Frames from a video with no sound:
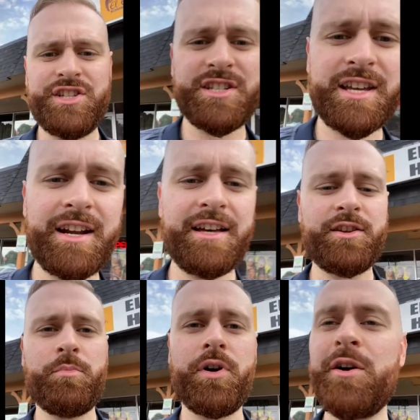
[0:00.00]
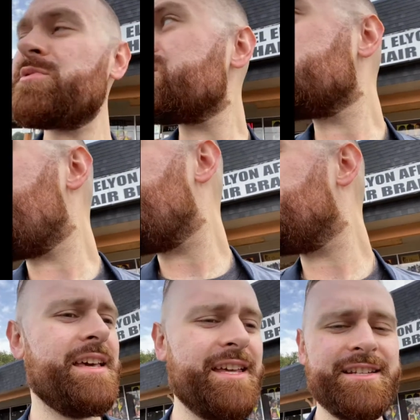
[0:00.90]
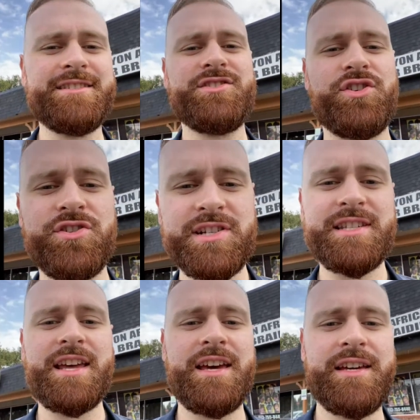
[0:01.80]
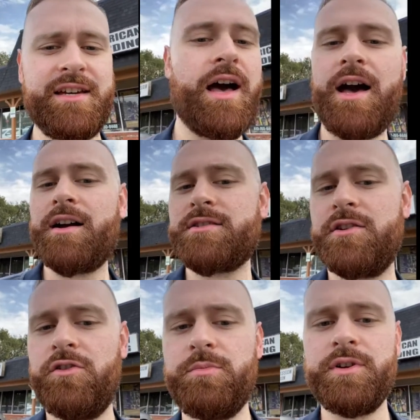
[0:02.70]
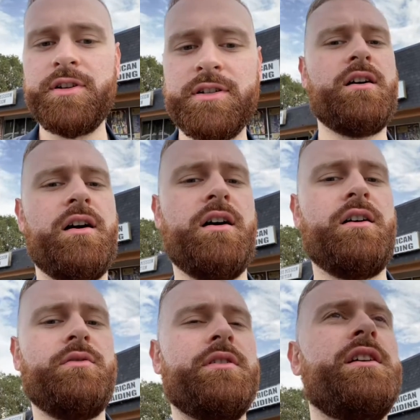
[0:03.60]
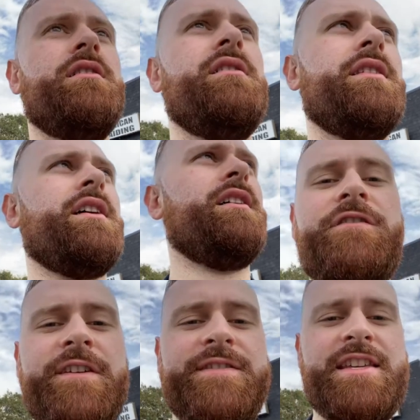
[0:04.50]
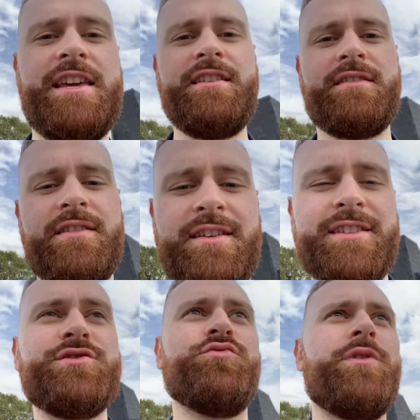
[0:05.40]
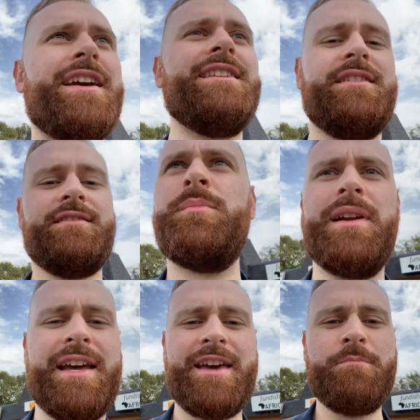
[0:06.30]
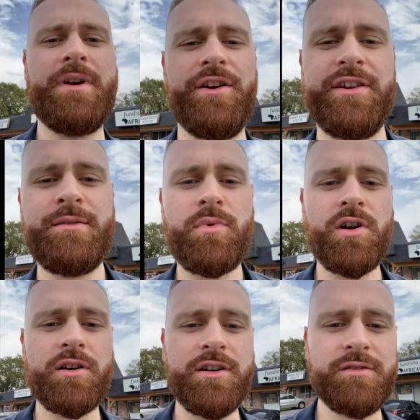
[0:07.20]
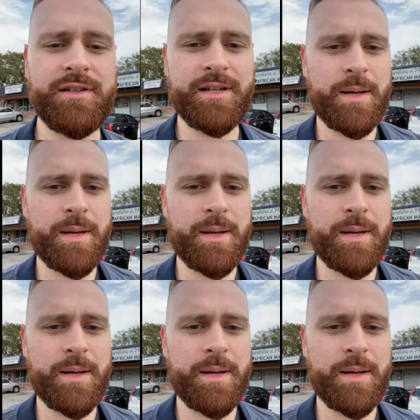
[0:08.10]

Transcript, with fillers: Just got out the barber shop. It is Thursday, October, uh, what do they call that? 15th. It's raining, but I get married tomorrow.